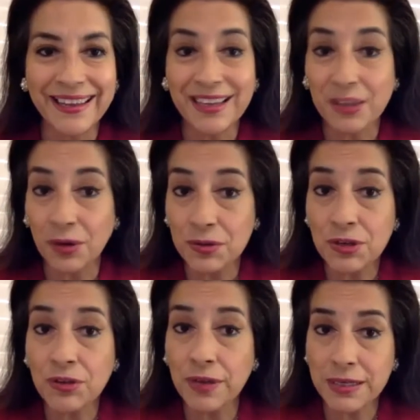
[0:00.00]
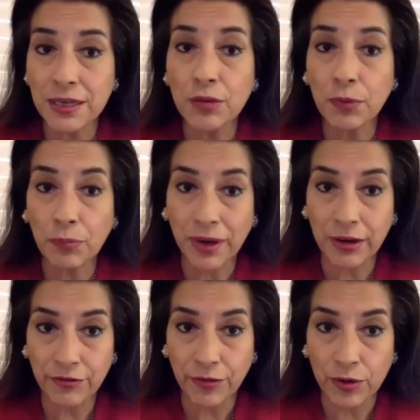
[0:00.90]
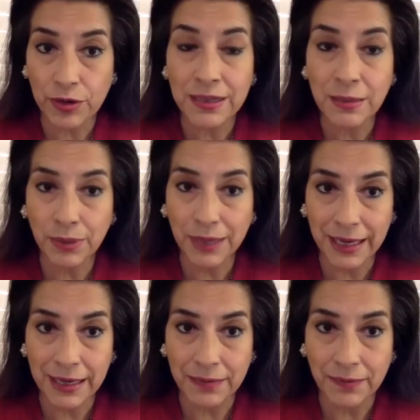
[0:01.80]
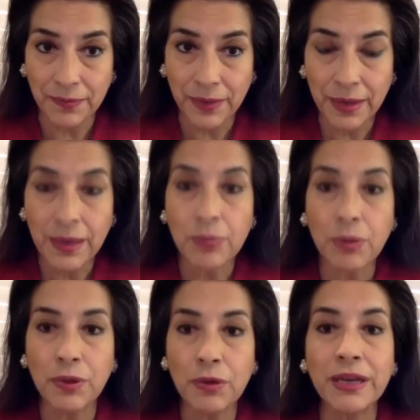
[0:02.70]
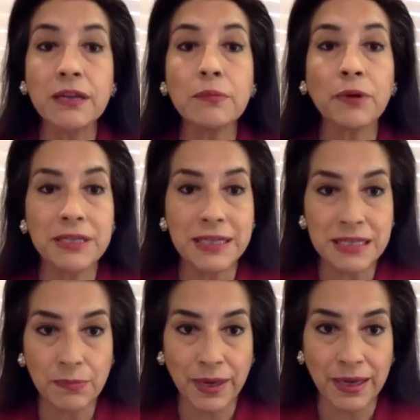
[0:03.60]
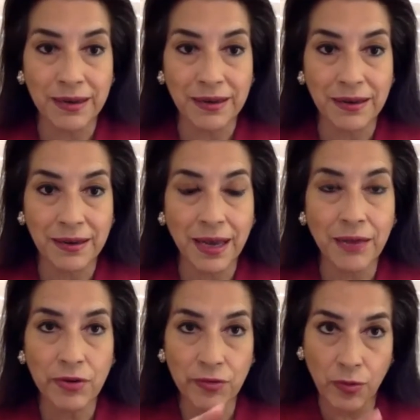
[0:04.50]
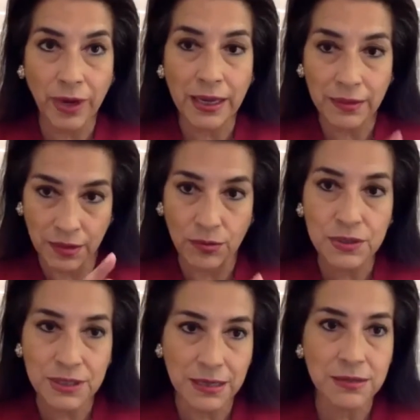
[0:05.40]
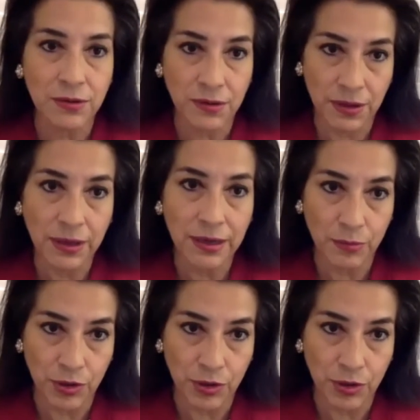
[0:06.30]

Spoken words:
Those are things that you prepare for in the planning, but be ready to participate, however way those things are going to come your